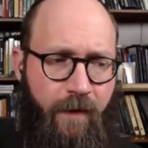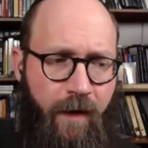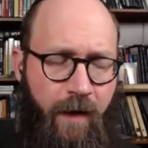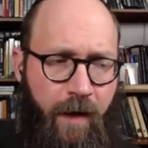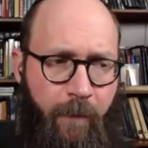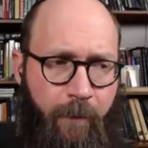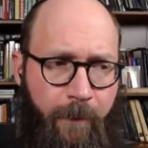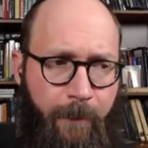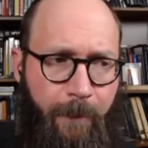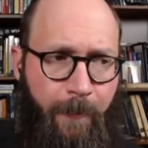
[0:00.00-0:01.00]
Um,
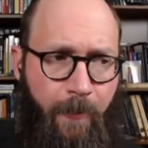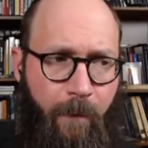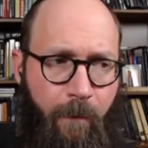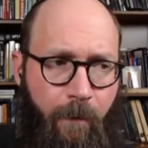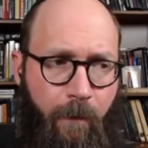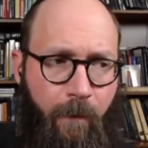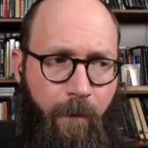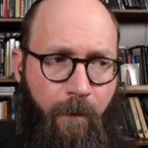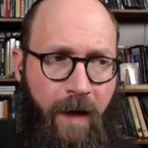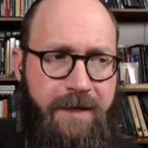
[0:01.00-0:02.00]

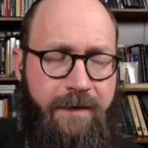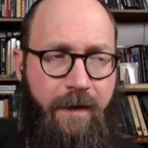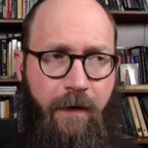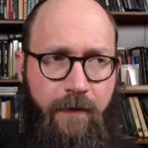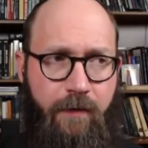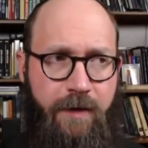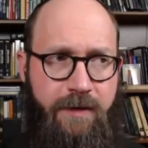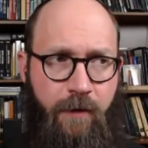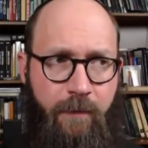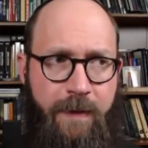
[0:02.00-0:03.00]
as to the other
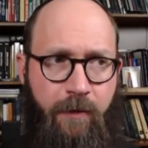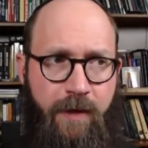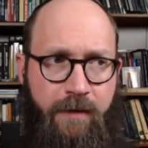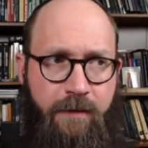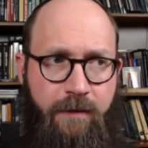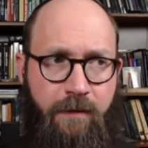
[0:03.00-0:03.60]
question, what people can